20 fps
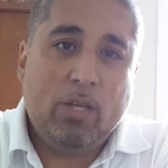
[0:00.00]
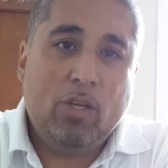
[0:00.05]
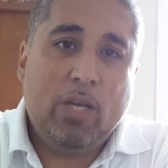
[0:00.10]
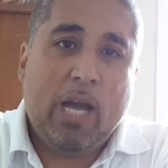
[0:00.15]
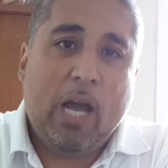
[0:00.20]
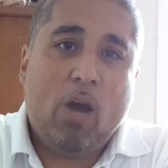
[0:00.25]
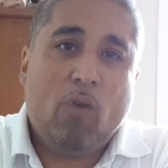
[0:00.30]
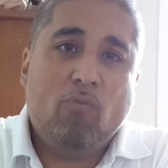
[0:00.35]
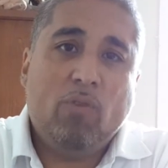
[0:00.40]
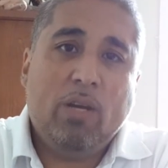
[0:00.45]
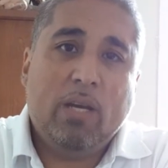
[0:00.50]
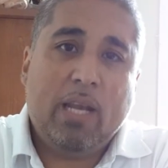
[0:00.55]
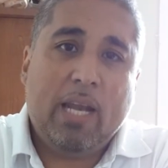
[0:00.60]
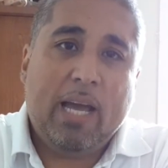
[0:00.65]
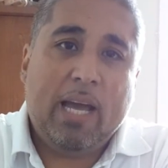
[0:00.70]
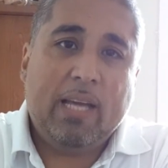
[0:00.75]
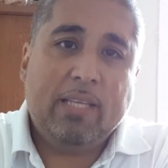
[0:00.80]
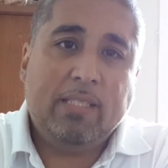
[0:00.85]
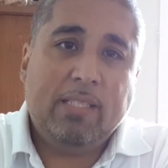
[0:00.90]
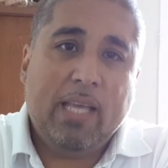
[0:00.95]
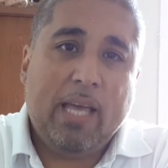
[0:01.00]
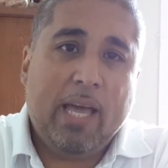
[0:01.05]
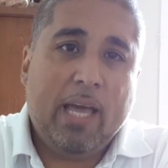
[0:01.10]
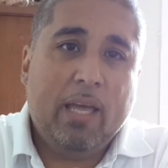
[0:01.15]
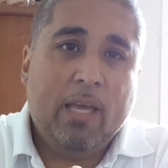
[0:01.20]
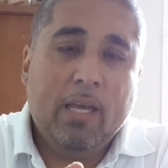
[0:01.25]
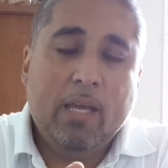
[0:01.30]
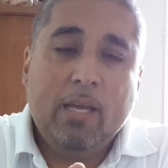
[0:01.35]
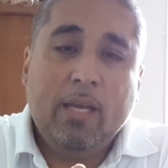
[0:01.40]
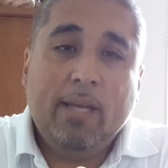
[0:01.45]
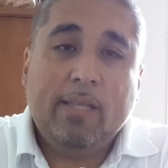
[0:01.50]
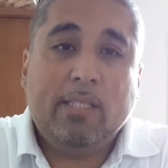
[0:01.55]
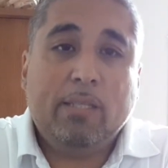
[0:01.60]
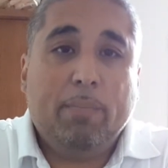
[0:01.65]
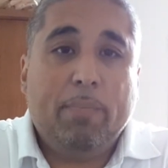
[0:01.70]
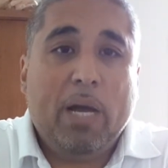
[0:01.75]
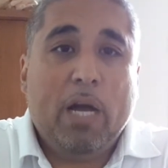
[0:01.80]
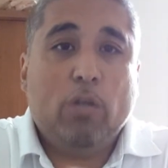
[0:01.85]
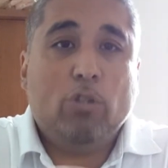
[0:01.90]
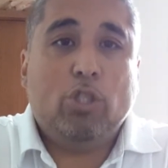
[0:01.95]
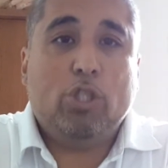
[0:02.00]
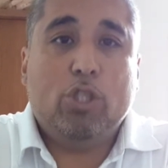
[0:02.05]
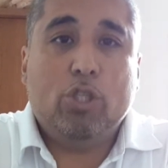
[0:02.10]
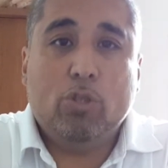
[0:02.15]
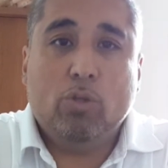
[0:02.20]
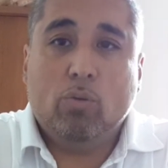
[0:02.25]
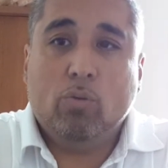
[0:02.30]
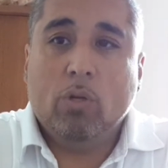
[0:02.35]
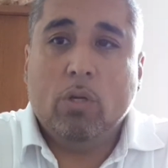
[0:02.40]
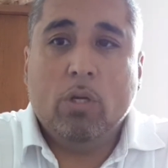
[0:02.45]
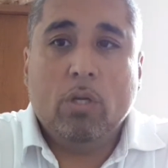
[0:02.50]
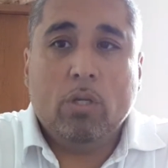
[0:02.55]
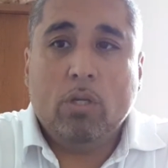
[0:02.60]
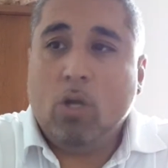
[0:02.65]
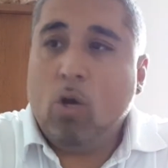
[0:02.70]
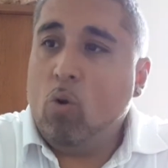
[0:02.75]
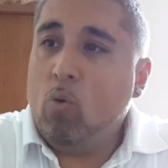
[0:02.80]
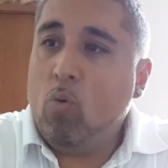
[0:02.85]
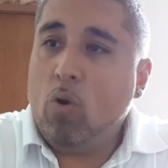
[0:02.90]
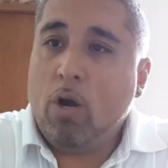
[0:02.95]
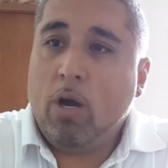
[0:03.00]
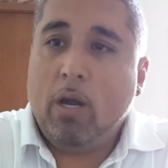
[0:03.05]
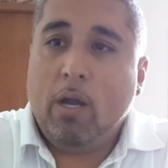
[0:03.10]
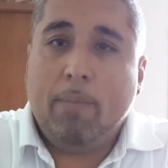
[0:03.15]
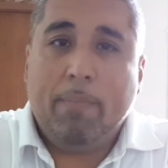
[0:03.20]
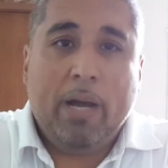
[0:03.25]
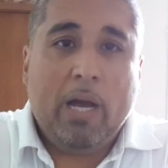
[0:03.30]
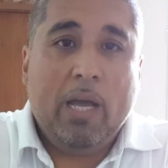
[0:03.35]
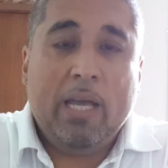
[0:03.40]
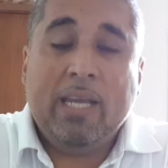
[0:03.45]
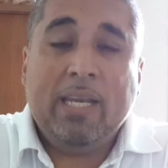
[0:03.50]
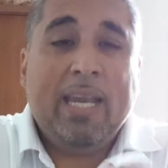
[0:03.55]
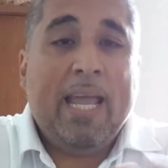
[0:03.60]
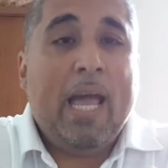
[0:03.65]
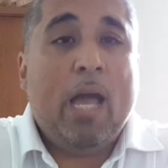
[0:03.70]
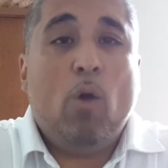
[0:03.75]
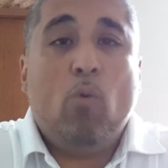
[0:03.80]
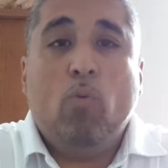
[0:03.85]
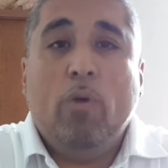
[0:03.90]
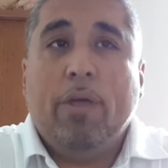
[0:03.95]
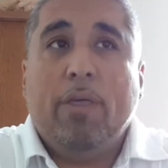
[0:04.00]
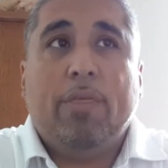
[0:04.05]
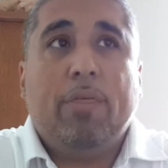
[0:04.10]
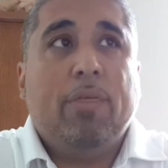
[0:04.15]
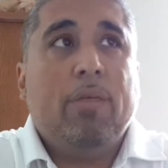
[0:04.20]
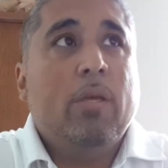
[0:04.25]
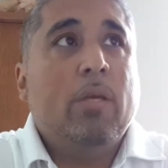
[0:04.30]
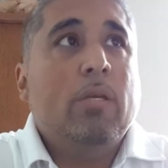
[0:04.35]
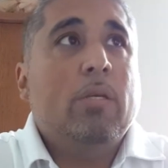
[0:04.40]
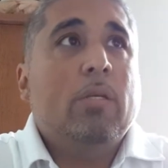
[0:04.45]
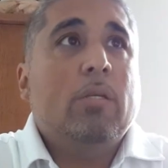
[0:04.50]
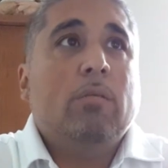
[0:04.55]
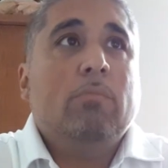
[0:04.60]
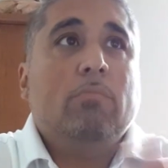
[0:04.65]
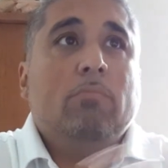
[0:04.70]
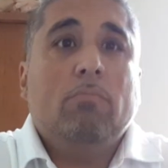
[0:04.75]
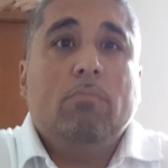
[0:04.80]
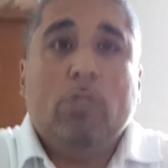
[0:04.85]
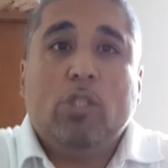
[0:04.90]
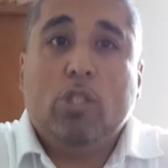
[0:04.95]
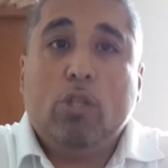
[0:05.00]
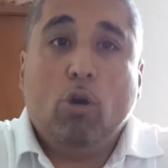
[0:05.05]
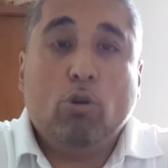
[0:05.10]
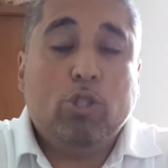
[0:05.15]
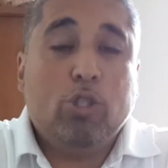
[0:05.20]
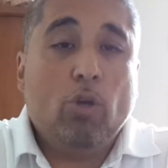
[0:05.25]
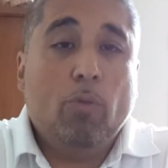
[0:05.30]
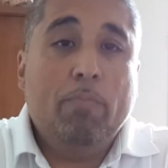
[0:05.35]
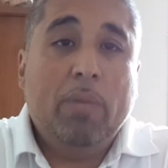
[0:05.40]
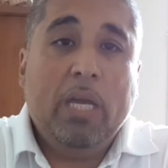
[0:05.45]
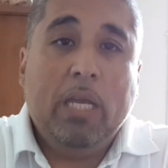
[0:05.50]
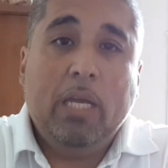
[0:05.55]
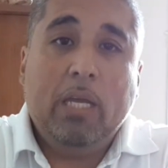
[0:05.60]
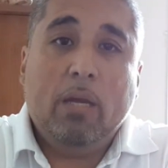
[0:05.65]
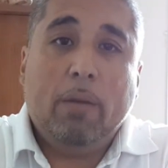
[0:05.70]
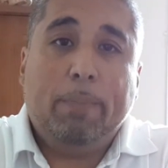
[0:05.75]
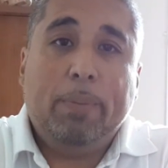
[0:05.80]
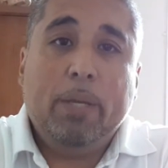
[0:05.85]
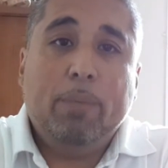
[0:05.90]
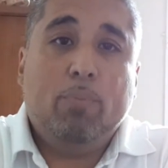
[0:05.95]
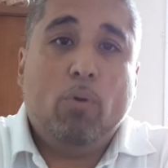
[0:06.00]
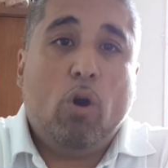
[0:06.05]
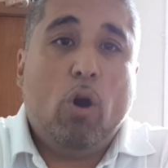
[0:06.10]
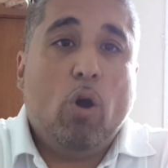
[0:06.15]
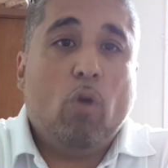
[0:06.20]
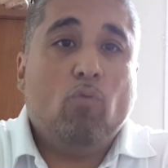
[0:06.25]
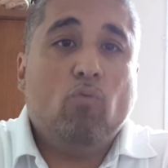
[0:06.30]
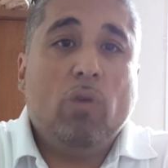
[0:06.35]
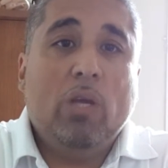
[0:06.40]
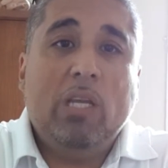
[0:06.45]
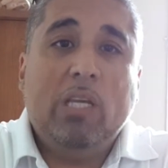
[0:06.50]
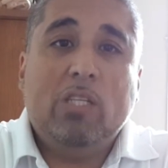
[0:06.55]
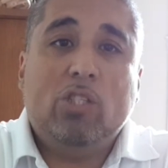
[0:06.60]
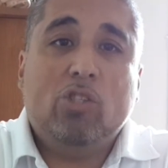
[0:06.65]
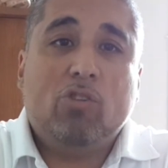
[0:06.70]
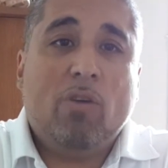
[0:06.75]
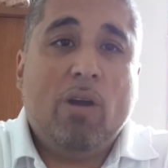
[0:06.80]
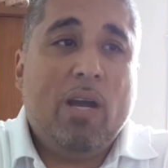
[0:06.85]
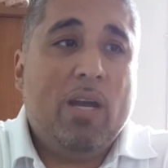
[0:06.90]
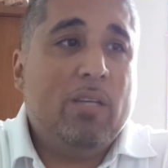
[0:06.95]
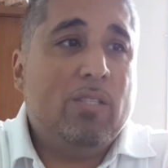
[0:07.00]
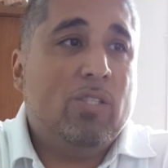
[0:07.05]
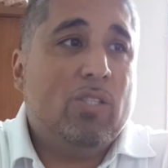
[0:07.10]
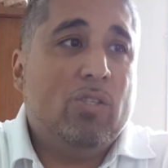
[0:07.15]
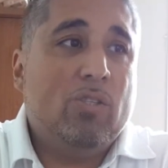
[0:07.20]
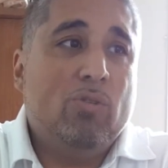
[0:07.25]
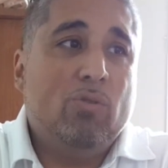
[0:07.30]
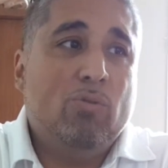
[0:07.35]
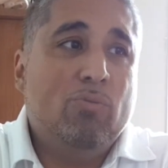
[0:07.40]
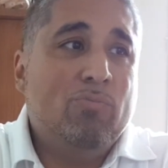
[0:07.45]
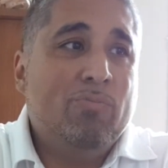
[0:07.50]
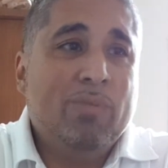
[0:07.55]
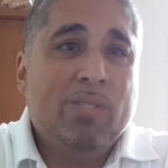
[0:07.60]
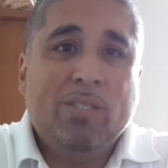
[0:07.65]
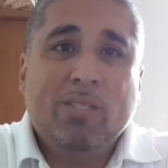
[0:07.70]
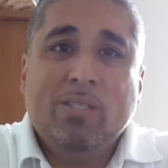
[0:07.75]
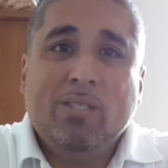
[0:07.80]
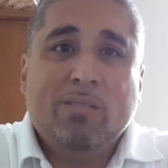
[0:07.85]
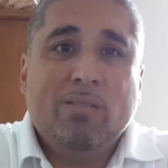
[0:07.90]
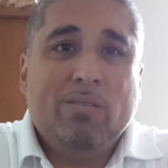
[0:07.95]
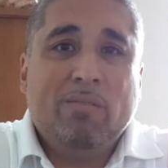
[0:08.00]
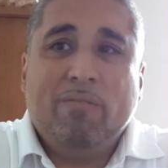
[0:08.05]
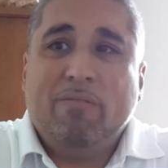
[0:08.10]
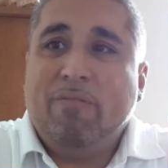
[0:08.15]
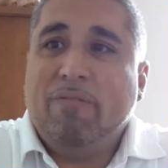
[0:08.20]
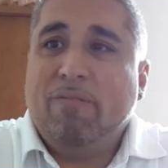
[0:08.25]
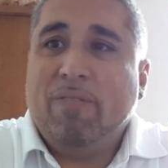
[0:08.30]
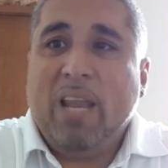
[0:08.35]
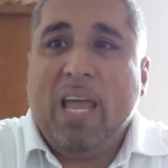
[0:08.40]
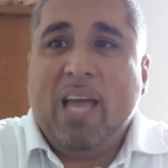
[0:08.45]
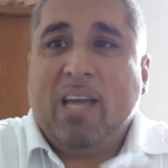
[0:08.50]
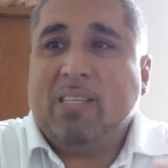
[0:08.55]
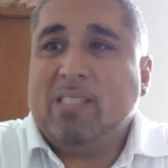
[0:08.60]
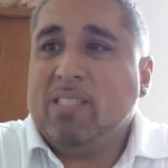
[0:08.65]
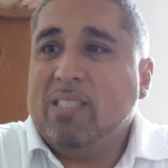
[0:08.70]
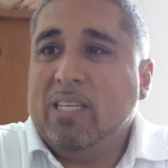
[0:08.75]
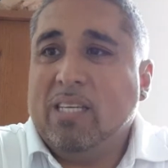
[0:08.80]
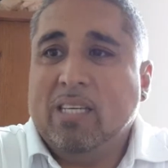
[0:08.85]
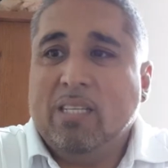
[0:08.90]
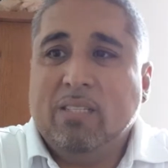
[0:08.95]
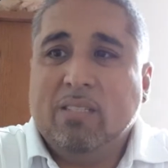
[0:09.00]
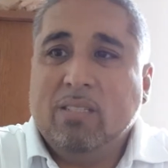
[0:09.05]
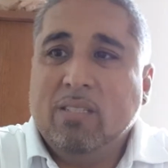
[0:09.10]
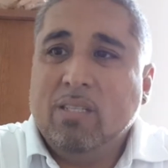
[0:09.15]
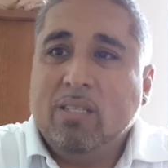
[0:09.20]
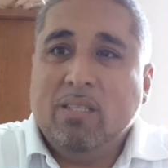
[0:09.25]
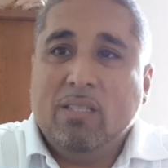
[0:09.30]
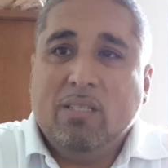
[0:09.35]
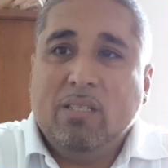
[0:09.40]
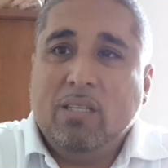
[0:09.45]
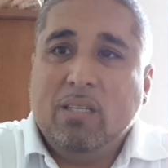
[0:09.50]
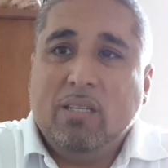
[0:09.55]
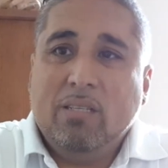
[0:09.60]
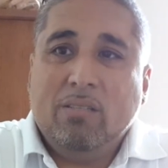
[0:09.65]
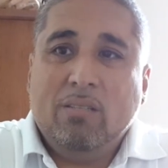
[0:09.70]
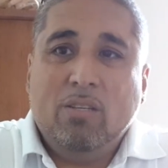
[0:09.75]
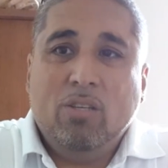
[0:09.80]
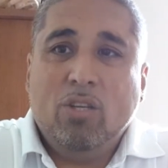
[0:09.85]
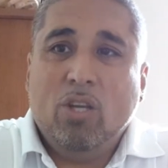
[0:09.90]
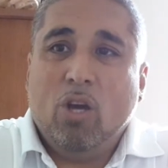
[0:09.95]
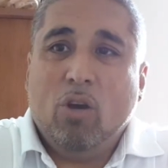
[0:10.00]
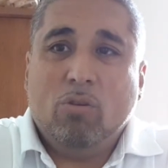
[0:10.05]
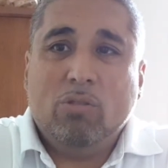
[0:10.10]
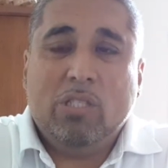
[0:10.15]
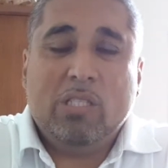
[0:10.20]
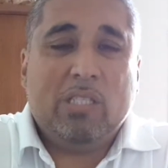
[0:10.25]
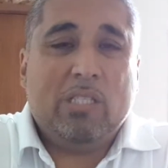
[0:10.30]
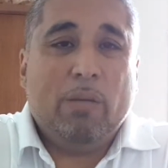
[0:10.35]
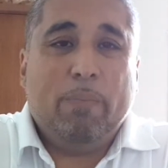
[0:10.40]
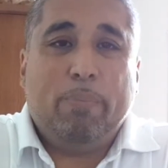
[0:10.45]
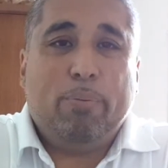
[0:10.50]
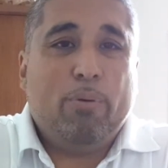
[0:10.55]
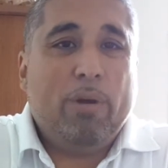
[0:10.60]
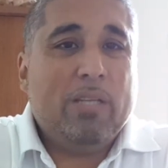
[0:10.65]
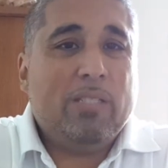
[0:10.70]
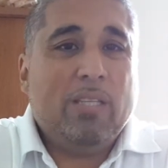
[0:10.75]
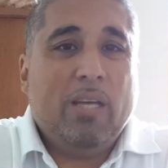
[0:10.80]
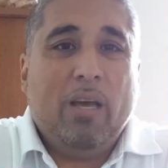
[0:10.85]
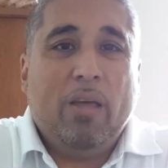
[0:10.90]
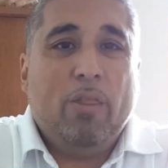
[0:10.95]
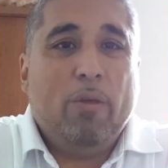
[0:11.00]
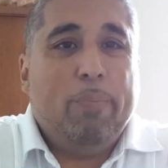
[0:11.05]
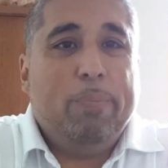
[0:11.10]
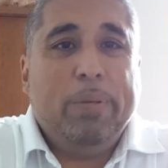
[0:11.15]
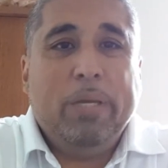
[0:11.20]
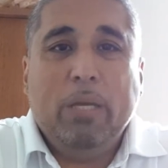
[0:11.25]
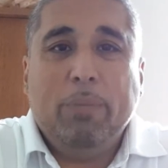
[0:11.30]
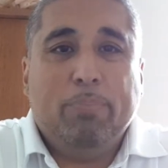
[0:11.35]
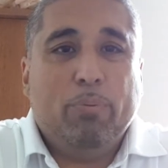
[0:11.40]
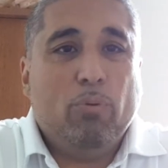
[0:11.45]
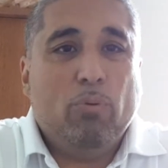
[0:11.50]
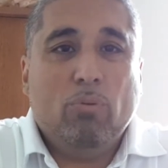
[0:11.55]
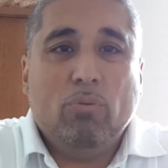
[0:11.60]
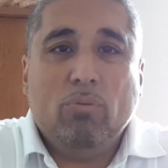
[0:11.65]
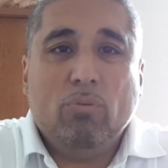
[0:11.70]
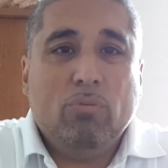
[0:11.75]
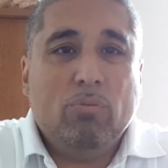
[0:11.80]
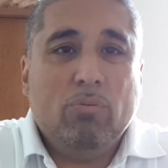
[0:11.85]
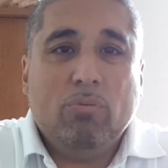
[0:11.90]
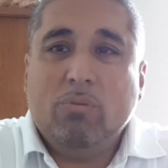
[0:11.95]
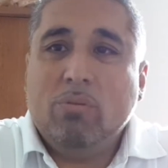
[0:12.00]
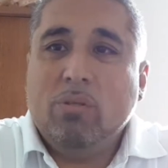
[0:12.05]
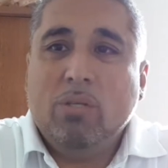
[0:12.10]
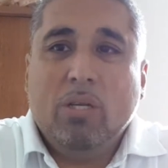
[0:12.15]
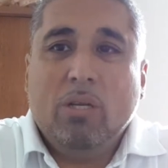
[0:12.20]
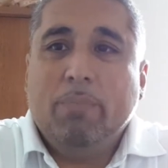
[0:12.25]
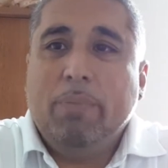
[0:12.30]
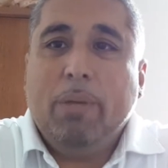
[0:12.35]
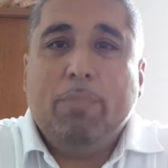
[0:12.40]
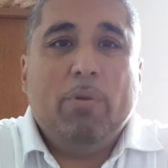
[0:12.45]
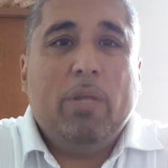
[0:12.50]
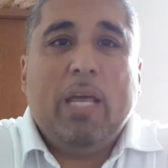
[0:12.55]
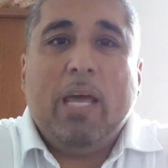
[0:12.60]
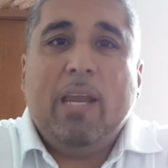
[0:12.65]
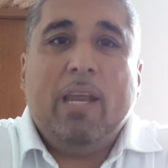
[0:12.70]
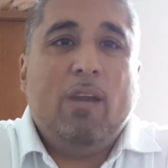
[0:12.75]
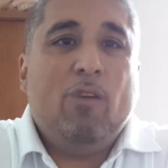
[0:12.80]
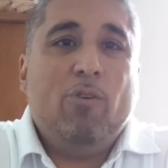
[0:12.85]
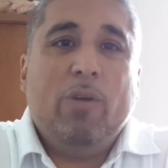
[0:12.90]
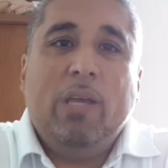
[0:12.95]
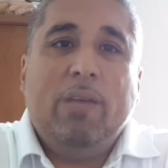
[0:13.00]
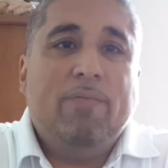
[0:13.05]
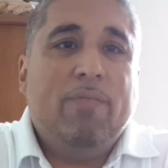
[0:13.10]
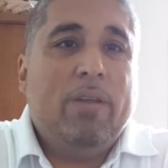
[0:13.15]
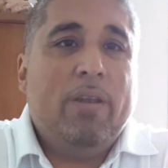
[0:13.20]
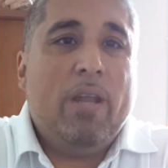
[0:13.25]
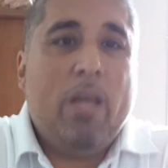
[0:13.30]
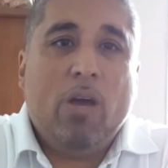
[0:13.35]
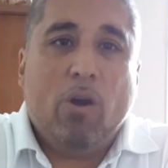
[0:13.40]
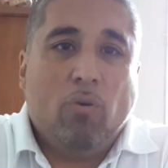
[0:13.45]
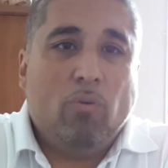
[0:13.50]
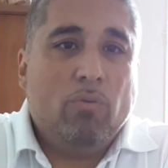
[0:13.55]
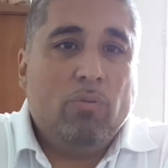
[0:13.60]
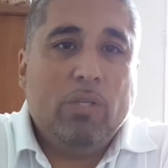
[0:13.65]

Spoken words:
You got to realize that it's about you. Don't worry about it. And now with social media, people are really trying to flex and, just impress other people that they don't even know.